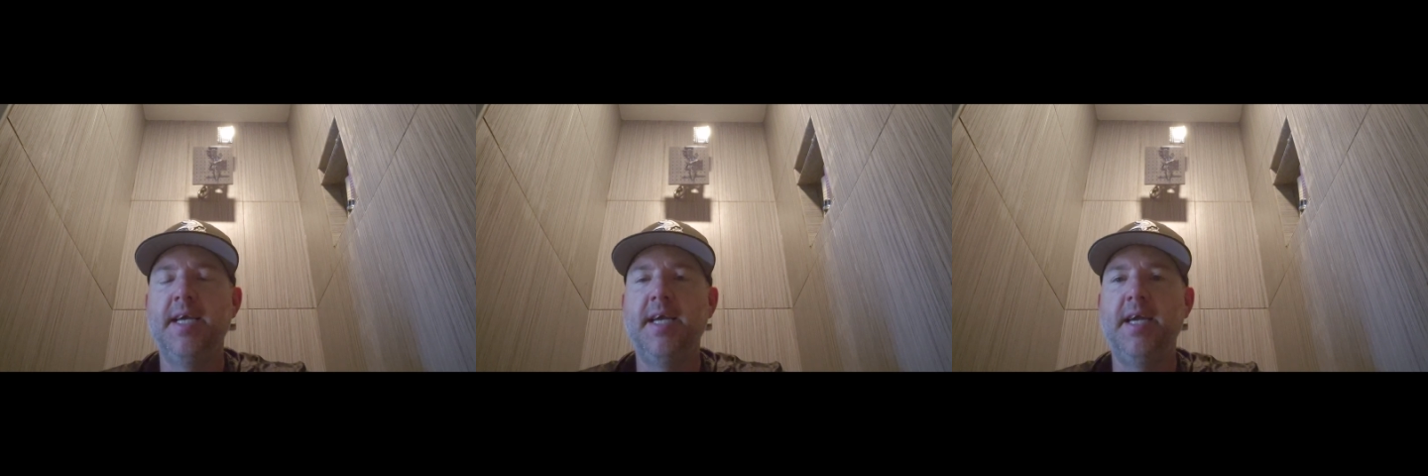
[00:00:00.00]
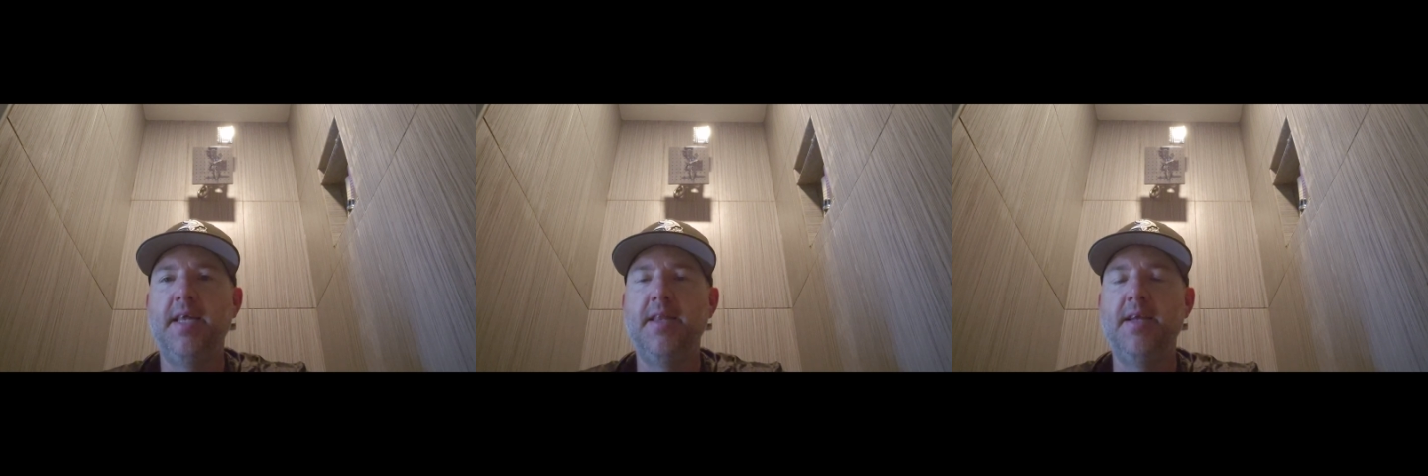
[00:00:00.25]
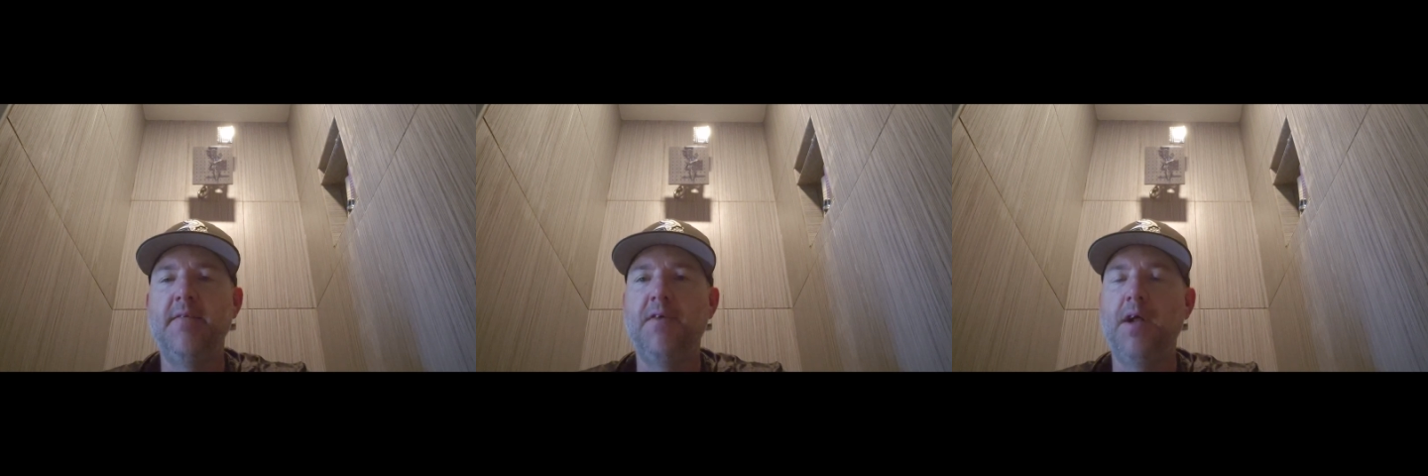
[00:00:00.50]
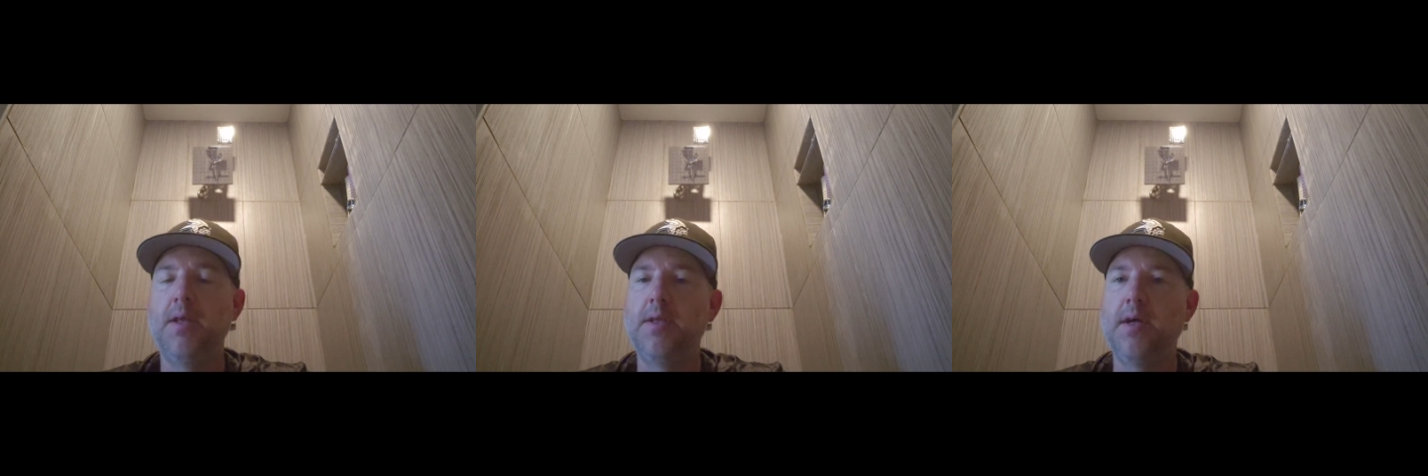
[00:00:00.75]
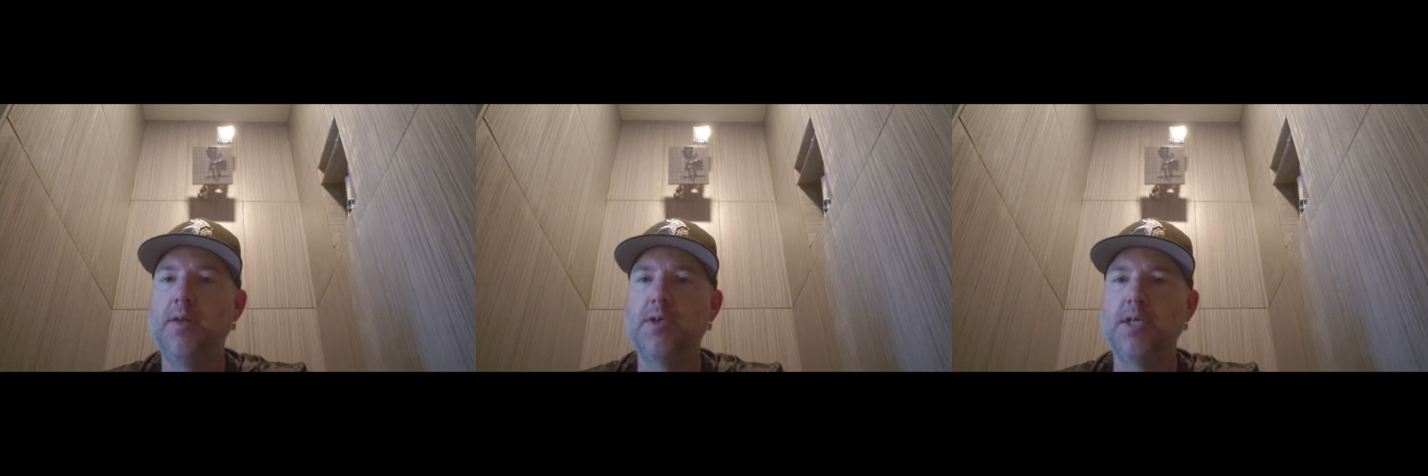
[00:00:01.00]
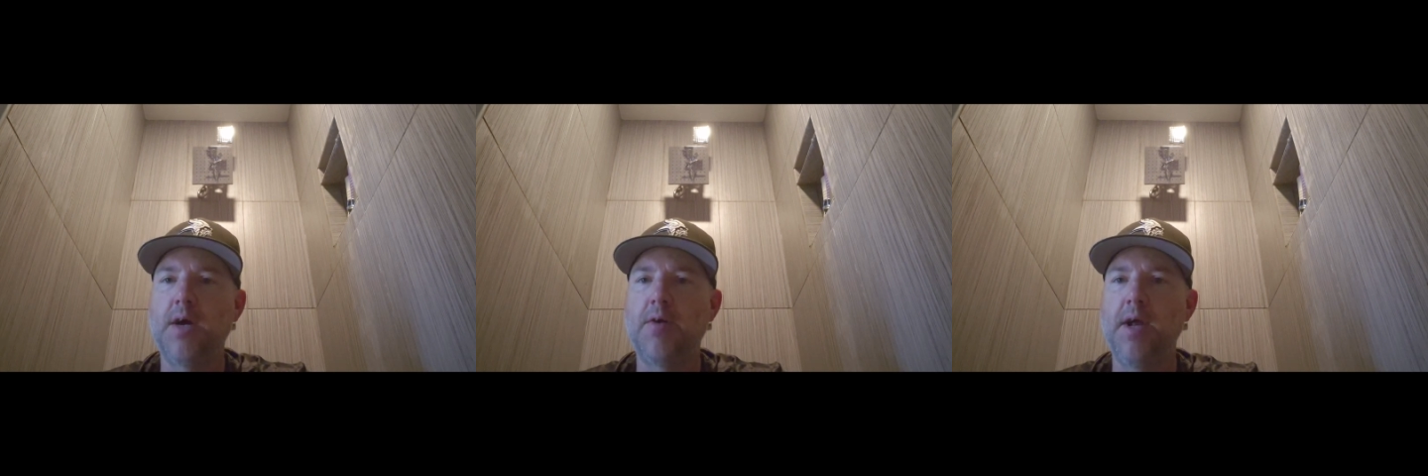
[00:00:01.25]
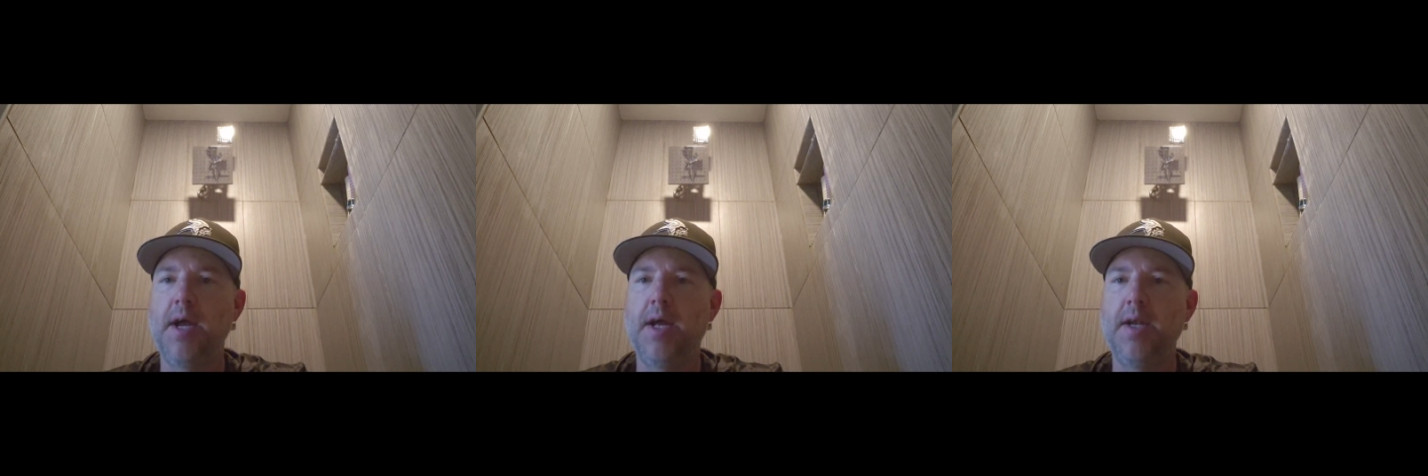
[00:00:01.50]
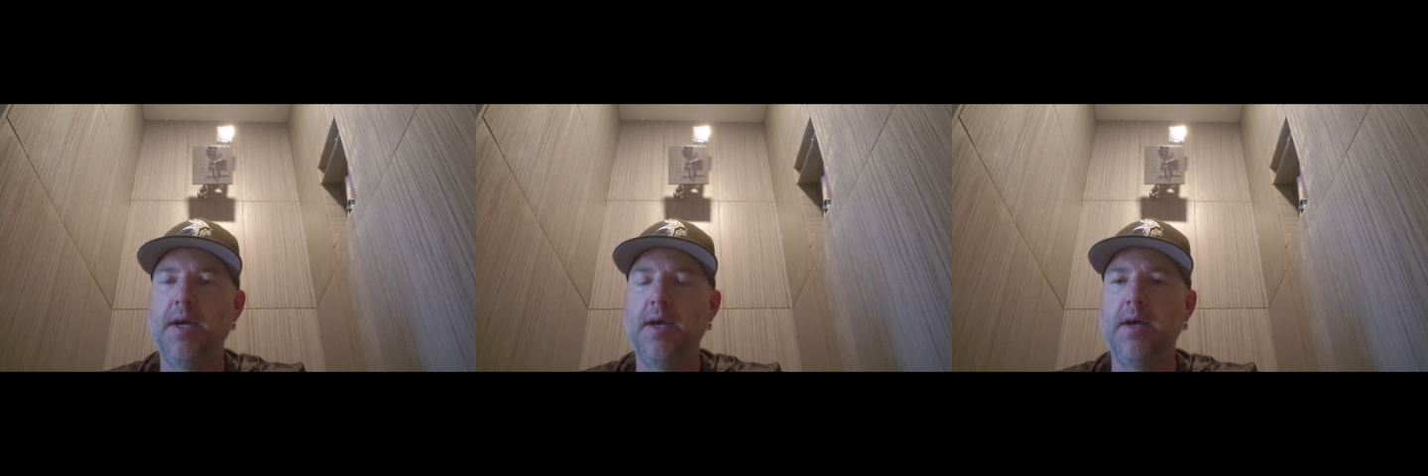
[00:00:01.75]
And then finally, the other shower
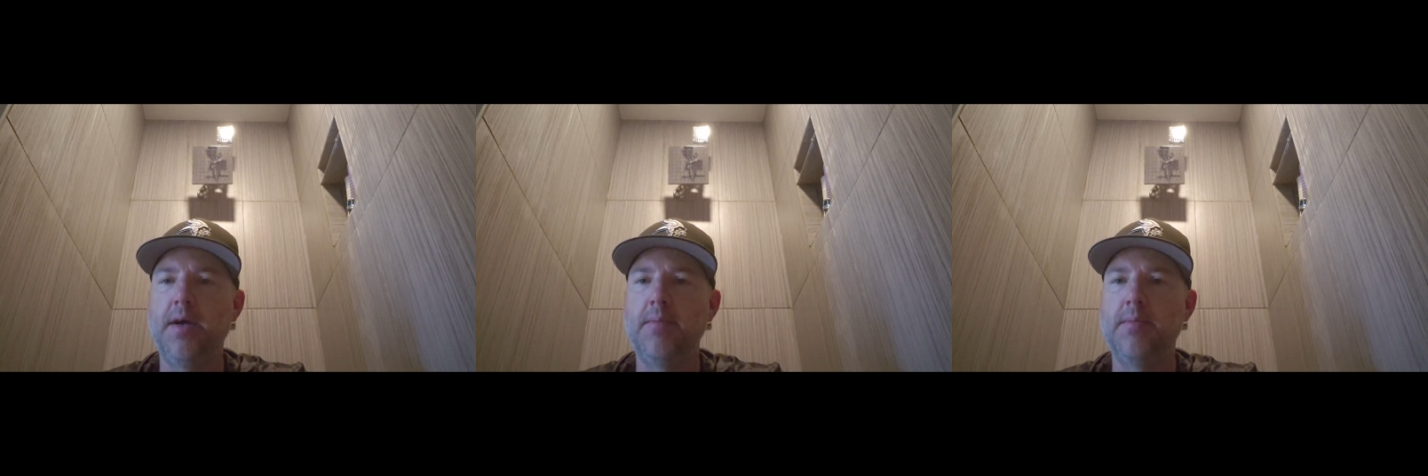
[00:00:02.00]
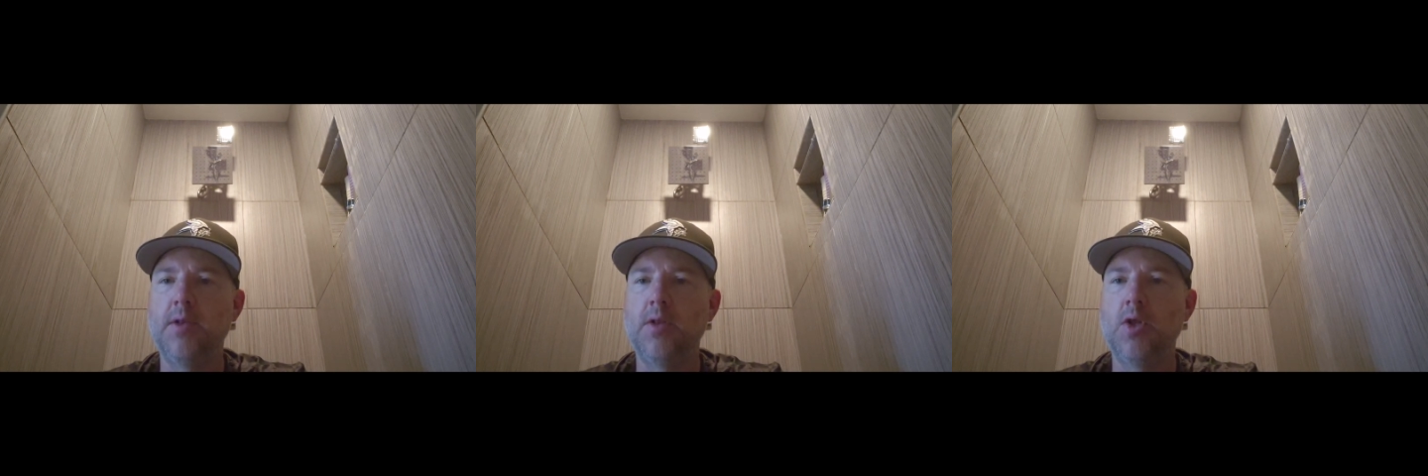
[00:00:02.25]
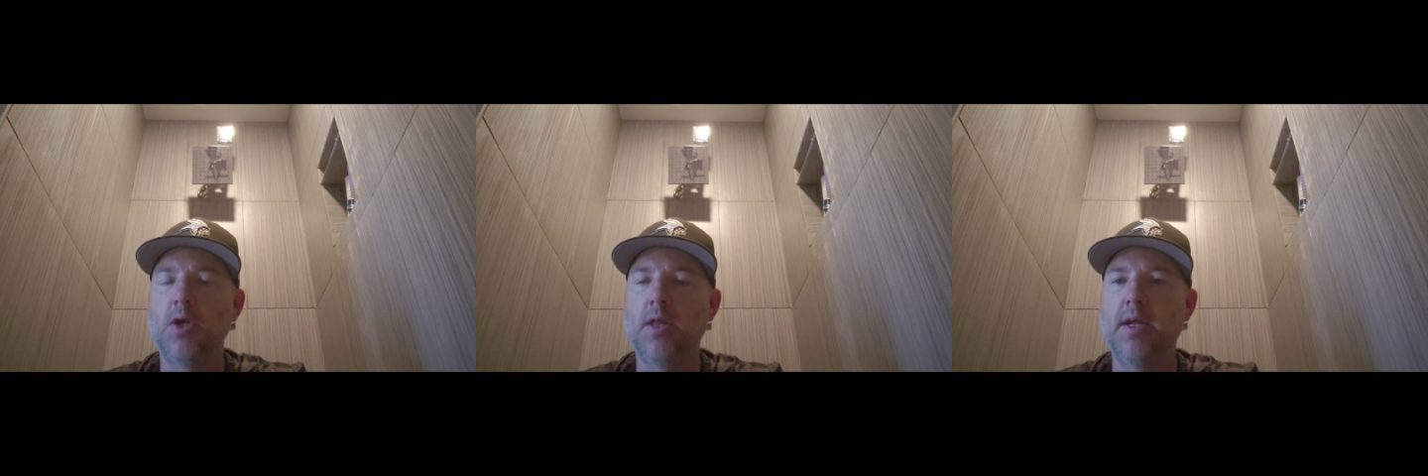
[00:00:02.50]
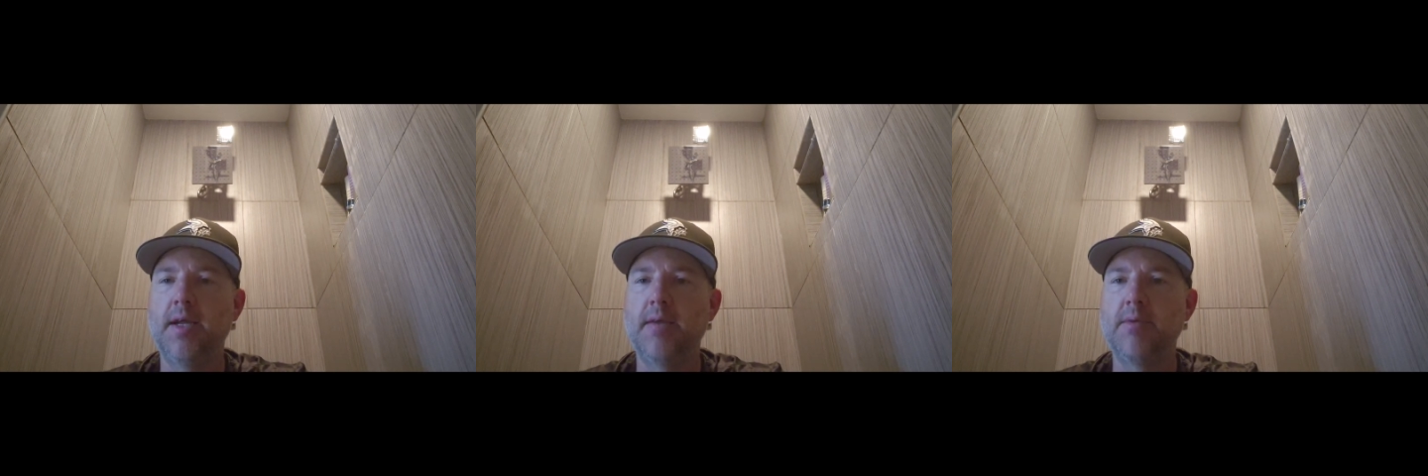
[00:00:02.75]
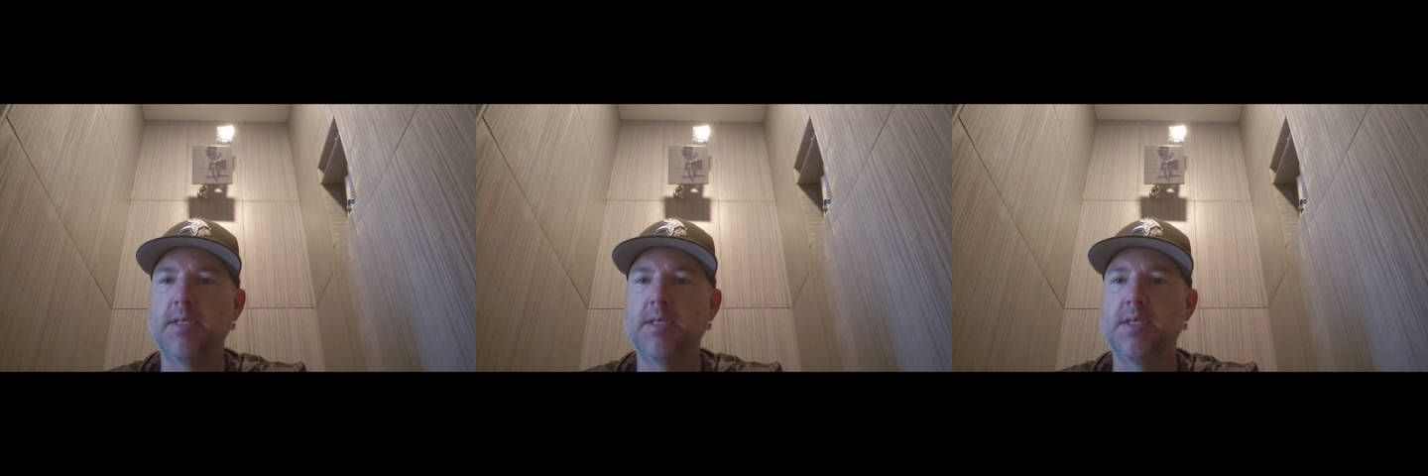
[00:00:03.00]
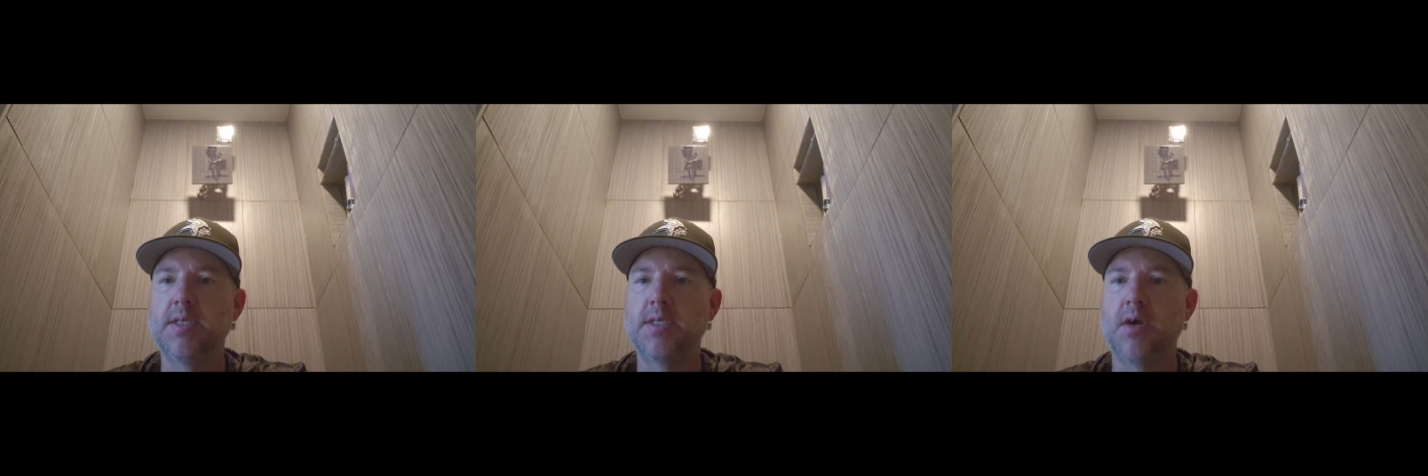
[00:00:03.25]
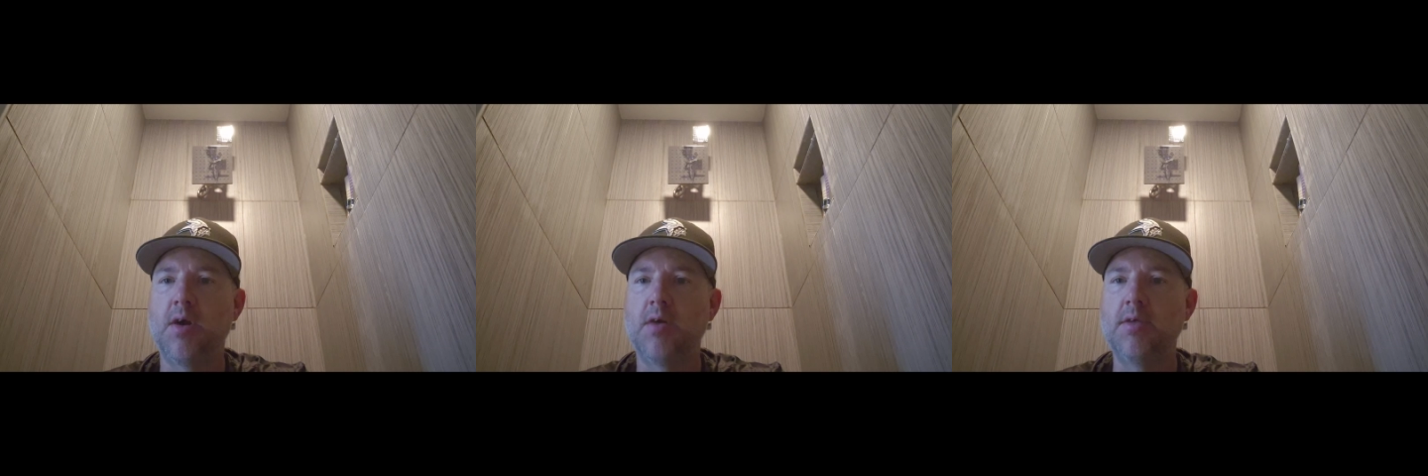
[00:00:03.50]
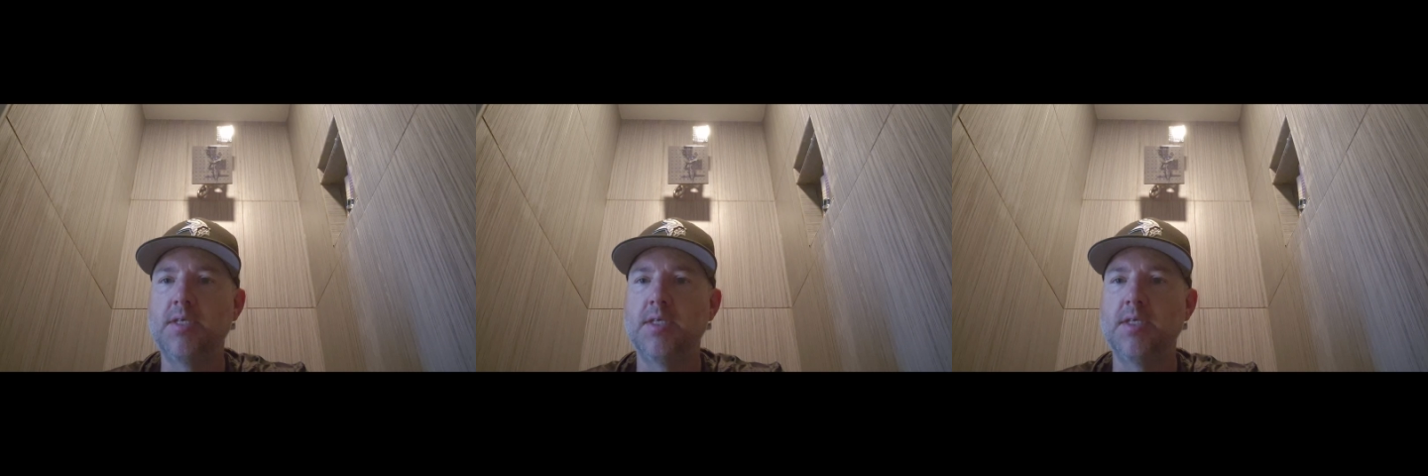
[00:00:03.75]
head looked like it was going to start